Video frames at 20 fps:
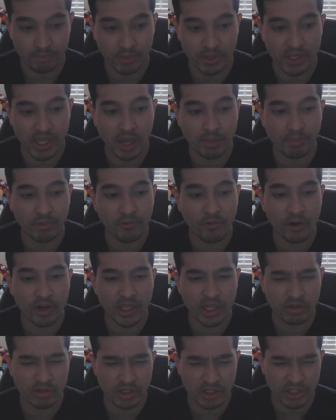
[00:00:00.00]
But not before
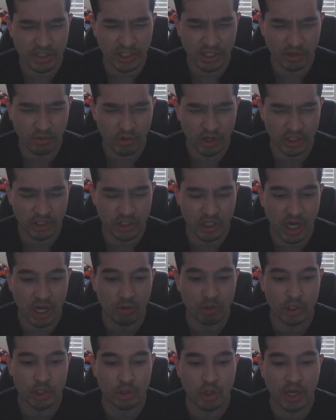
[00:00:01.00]
there was a scene where John
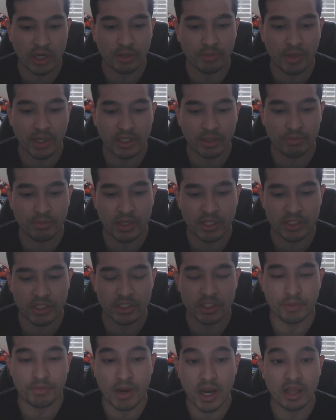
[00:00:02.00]
was trying to make a
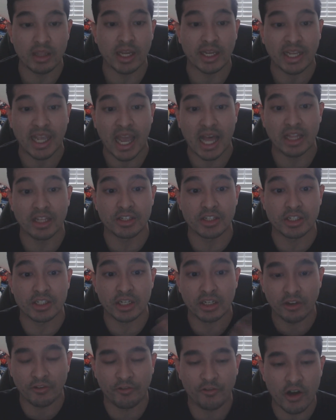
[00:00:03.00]
message about, like, Atlas is
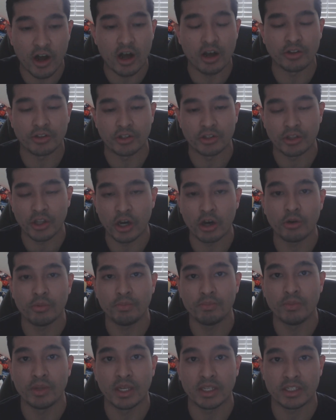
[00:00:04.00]
gonna fall, you
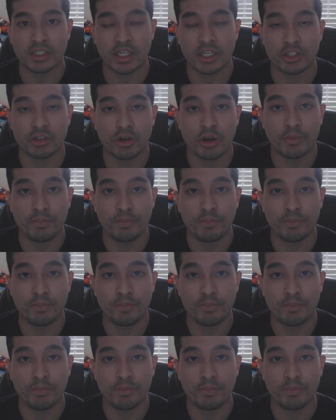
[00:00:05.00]
know, etc.